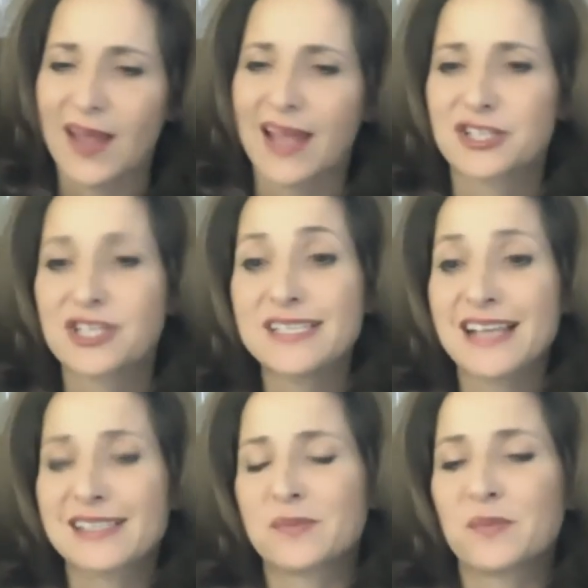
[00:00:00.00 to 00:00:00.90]
she
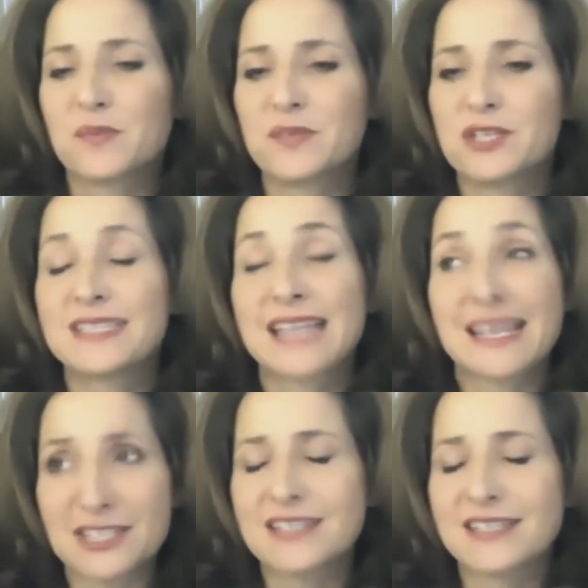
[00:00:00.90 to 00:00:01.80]

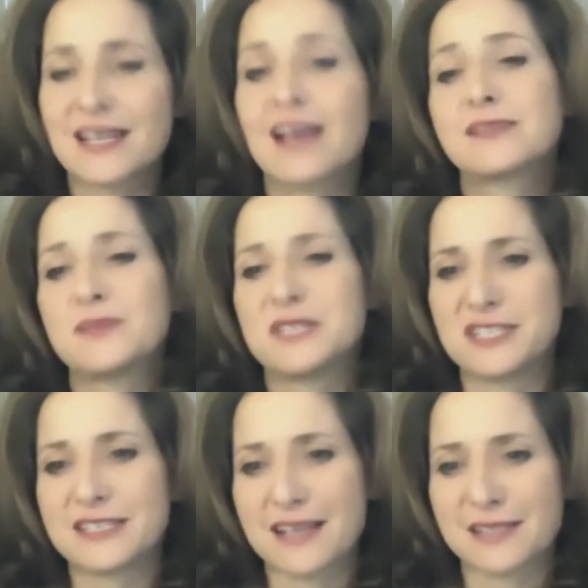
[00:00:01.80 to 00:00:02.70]
tells me
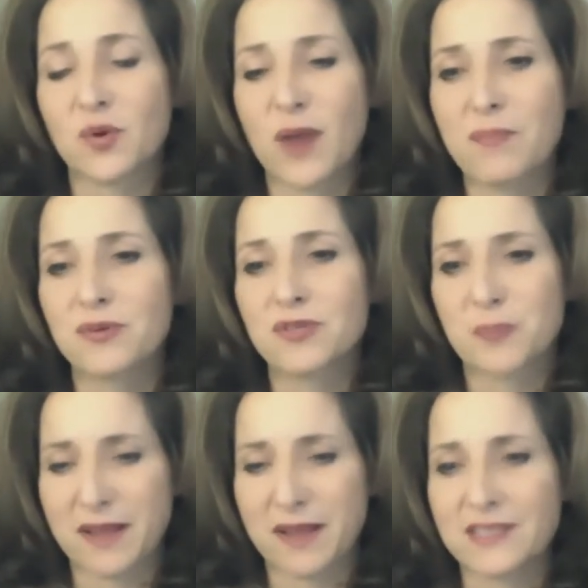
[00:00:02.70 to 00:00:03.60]
she's got some great
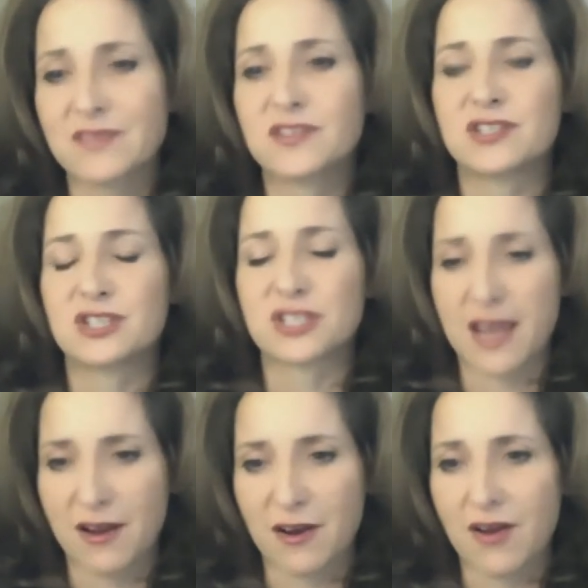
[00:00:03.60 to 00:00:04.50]
perspective to
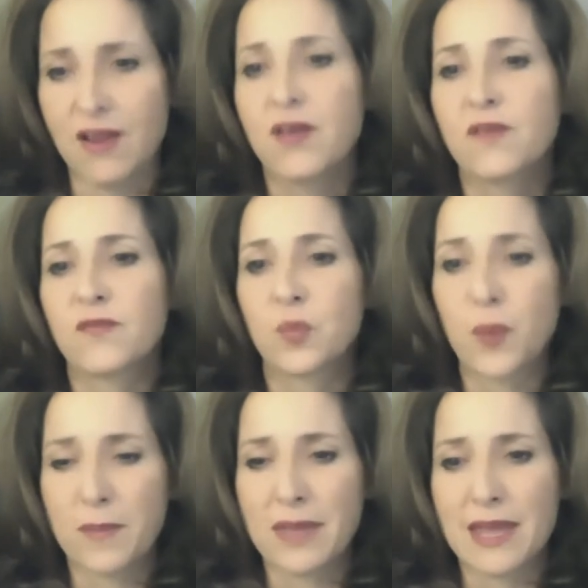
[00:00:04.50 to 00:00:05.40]
share for
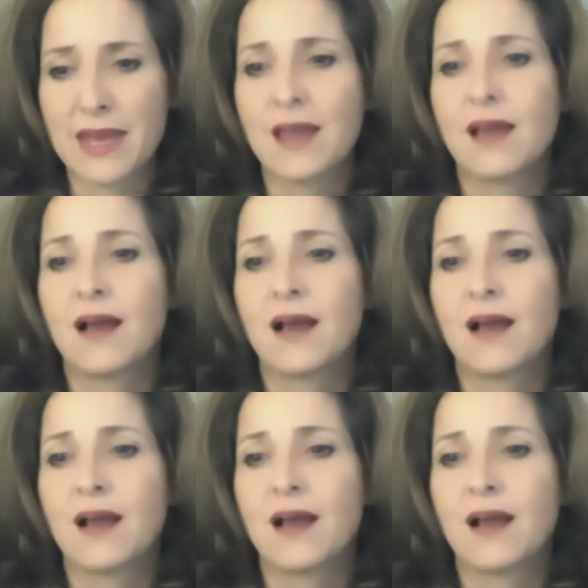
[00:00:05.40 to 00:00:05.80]
women